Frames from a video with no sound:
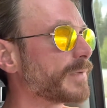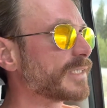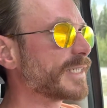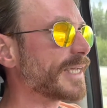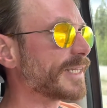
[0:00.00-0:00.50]

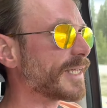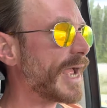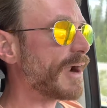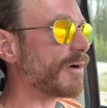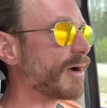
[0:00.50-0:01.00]
taken
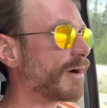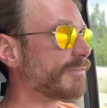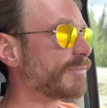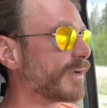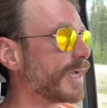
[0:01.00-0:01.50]
care of,
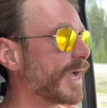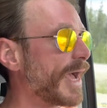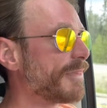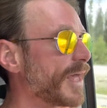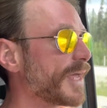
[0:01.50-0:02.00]

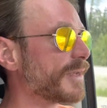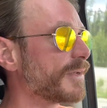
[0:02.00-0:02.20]
and that,